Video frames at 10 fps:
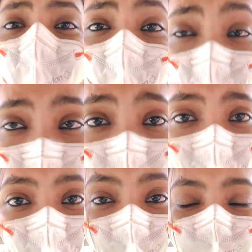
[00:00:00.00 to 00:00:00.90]
go
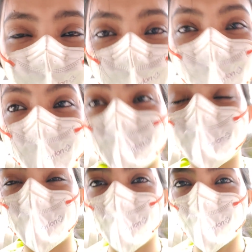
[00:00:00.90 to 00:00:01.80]
home.
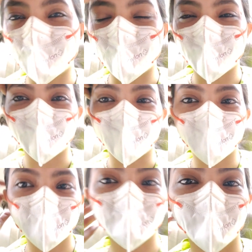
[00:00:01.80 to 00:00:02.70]
Let's see uh,
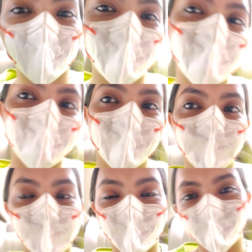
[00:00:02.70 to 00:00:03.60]
what
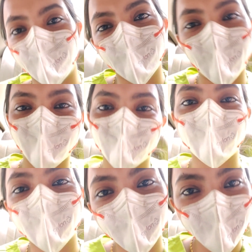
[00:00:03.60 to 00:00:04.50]
we do after that.